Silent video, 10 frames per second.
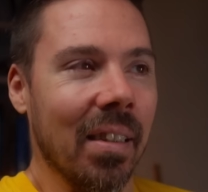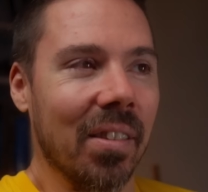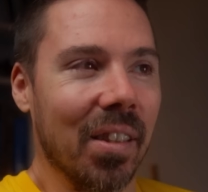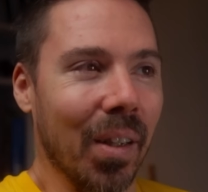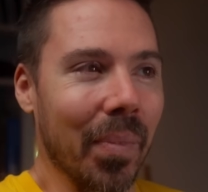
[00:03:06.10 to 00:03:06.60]

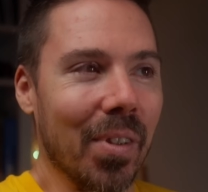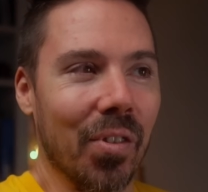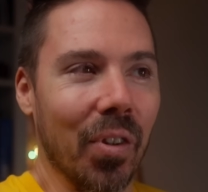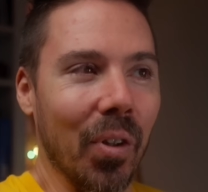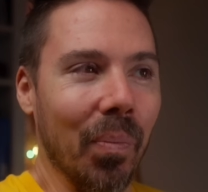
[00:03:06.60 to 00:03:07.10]
Sigma
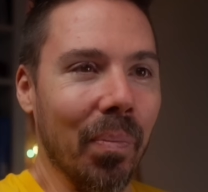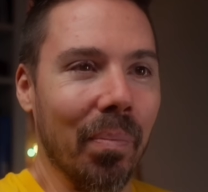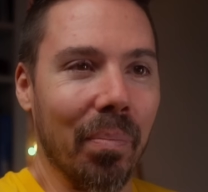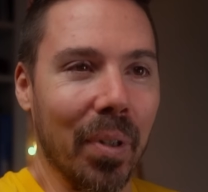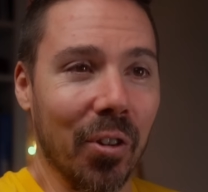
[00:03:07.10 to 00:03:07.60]
zoom,
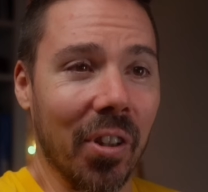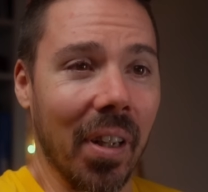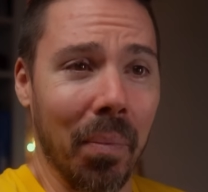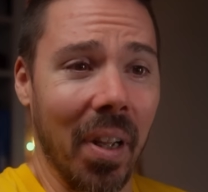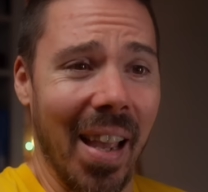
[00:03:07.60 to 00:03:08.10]
bullshit.
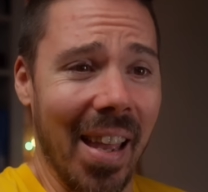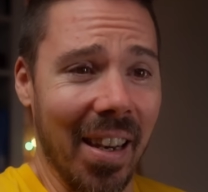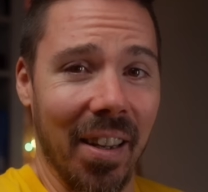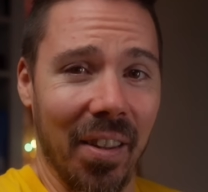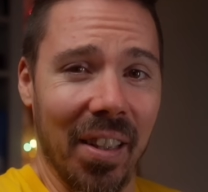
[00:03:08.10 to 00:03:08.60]
I'm not
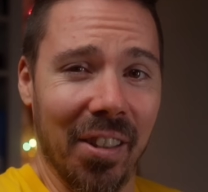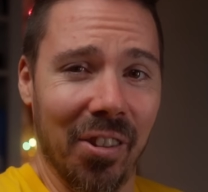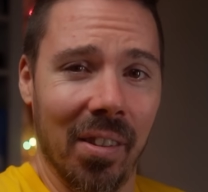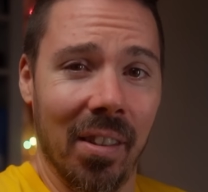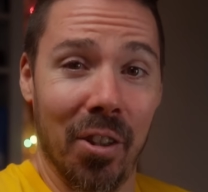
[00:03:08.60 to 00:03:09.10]
editing
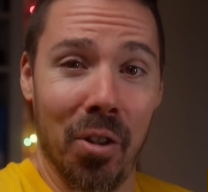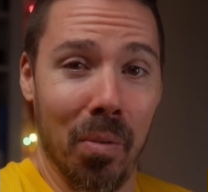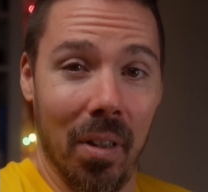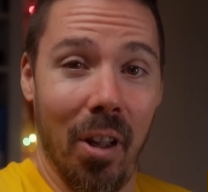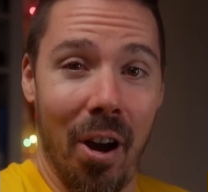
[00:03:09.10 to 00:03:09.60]
this. You
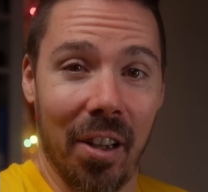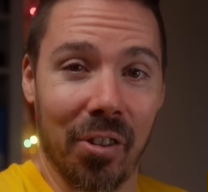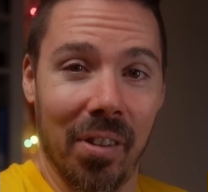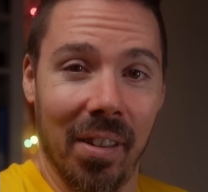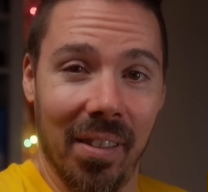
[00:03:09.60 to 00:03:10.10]

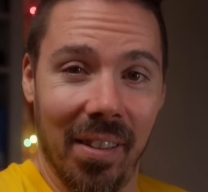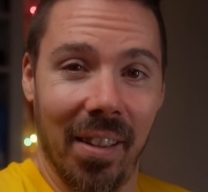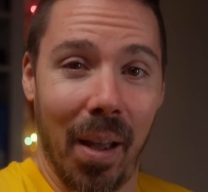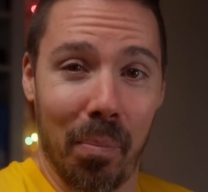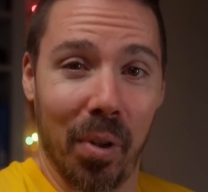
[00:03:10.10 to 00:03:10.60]
lost
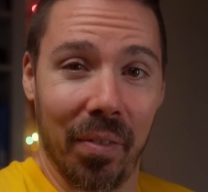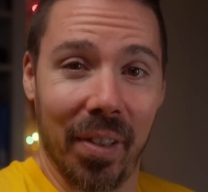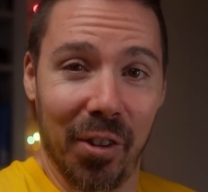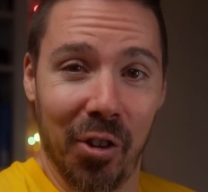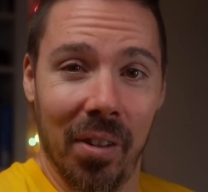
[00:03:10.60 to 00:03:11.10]
that
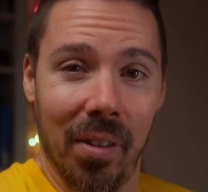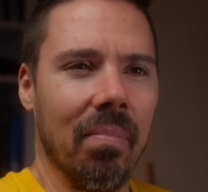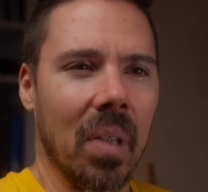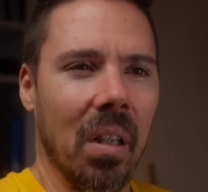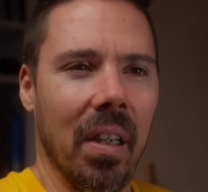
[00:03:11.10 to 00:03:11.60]
privilege.
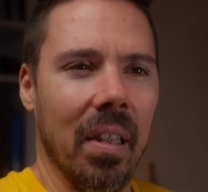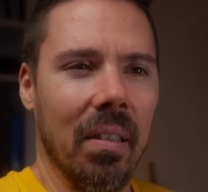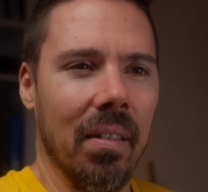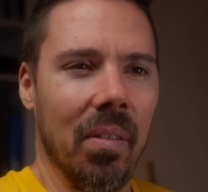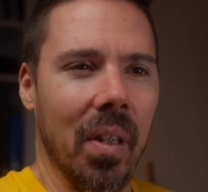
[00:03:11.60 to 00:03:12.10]
All right,
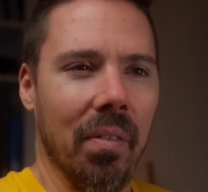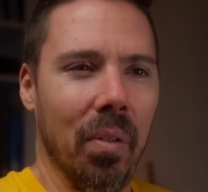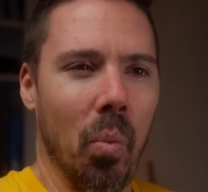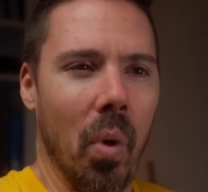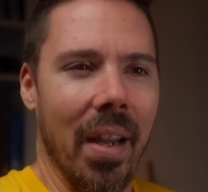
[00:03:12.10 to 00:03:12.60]
we have a
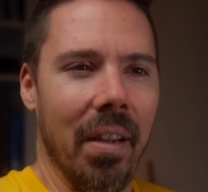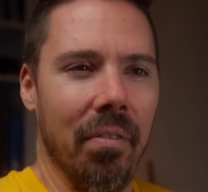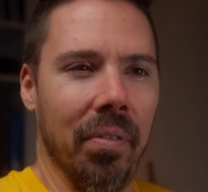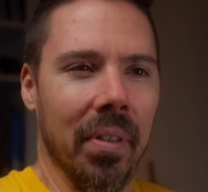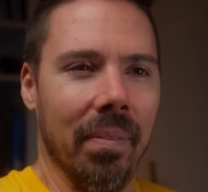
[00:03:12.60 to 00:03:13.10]
wave.
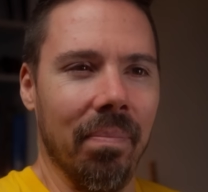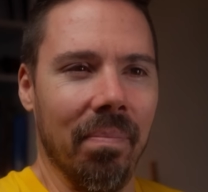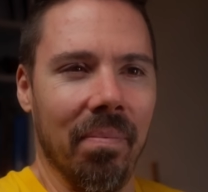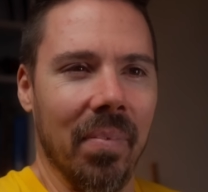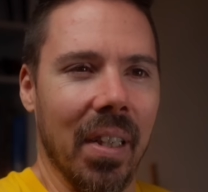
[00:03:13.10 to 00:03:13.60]

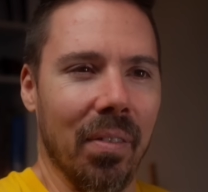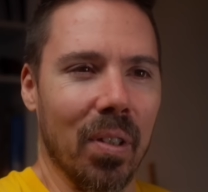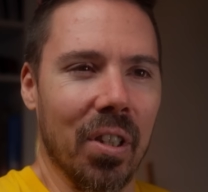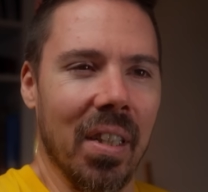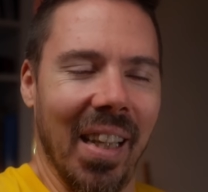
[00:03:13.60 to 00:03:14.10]
Never
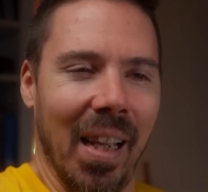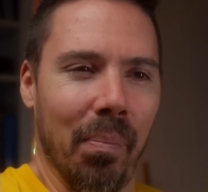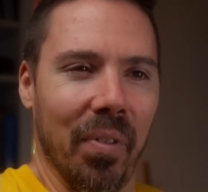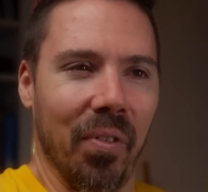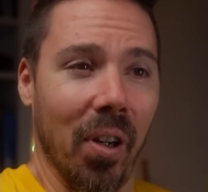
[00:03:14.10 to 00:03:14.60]
seen that
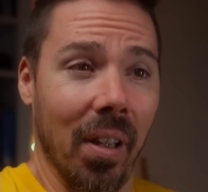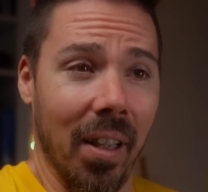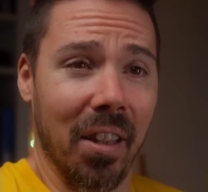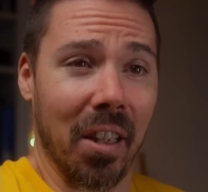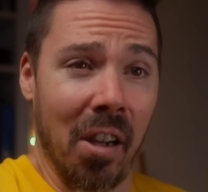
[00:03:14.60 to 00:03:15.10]
before. I
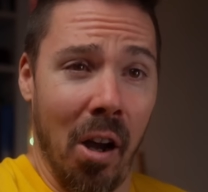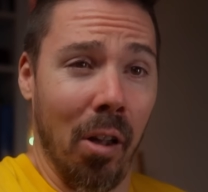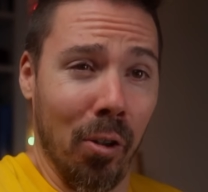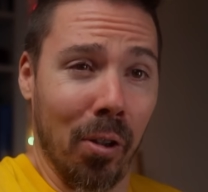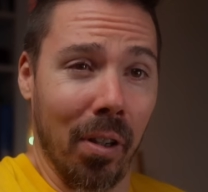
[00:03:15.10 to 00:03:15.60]
like the
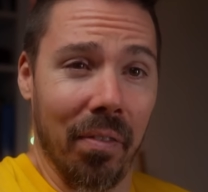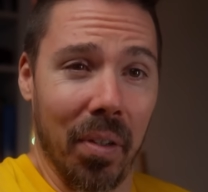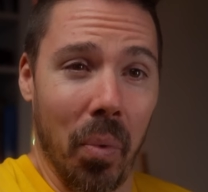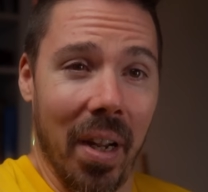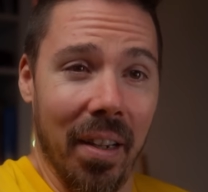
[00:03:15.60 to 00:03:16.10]
color of
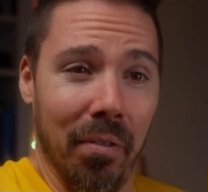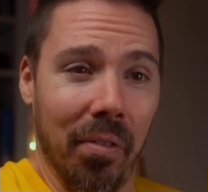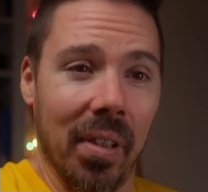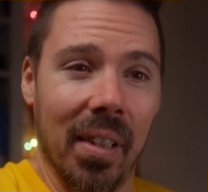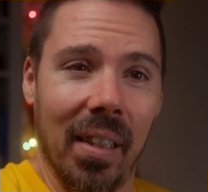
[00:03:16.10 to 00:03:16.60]
the
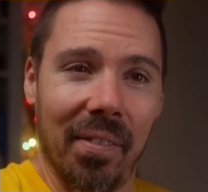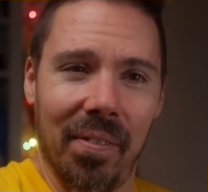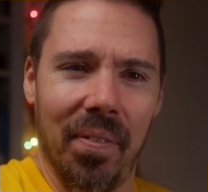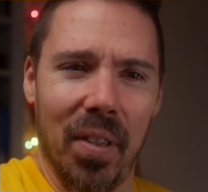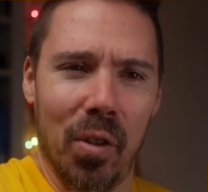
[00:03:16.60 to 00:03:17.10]
wave.
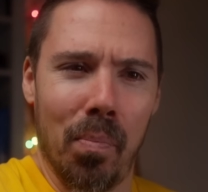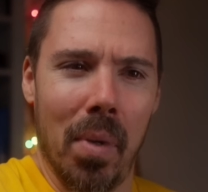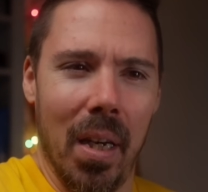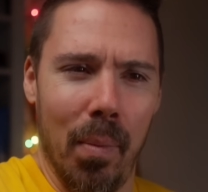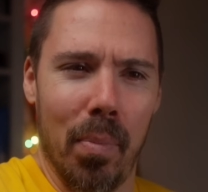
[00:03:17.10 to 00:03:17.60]
feels
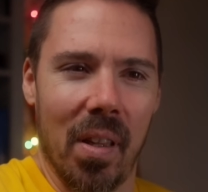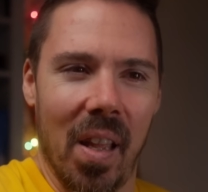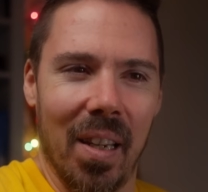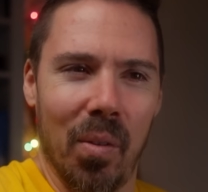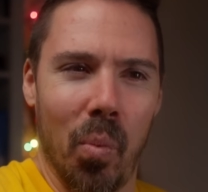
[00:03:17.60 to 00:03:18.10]

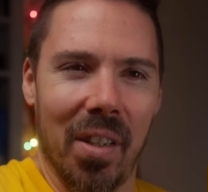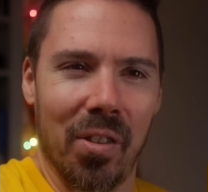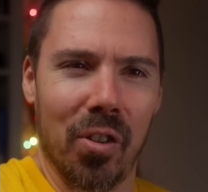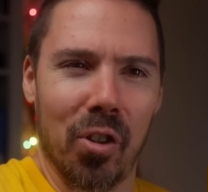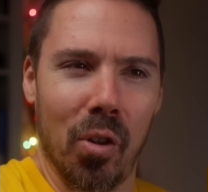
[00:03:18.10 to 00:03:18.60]
manipulated. Why is
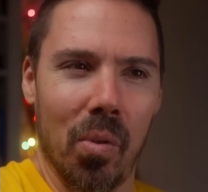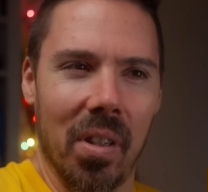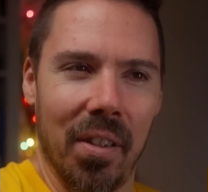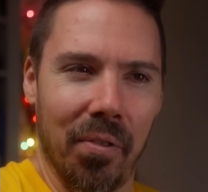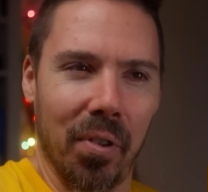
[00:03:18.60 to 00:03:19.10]
it so
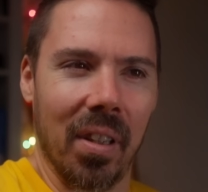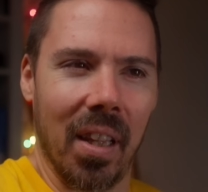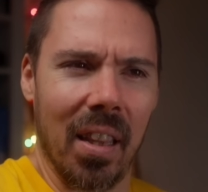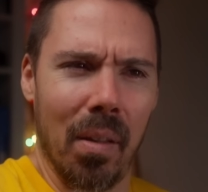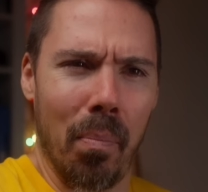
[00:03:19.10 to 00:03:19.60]
different
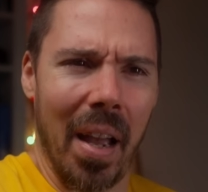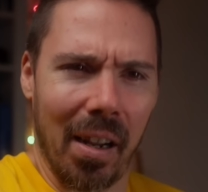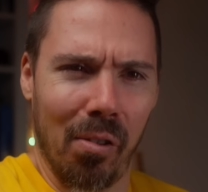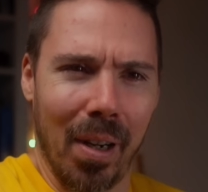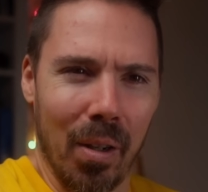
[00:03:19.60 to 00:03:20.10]
than the
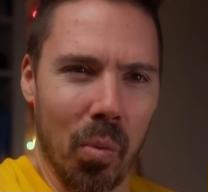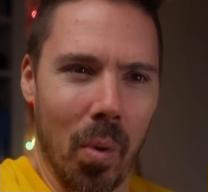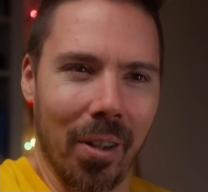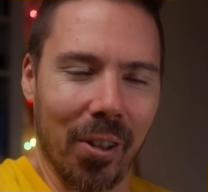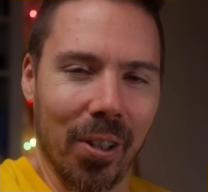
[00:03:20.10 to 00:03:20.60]
background
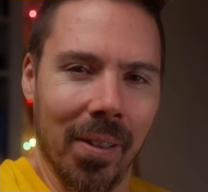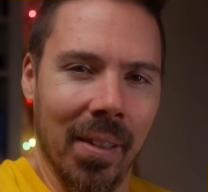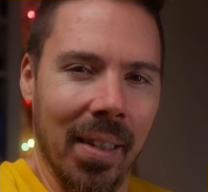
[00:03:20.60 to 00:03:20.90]
water?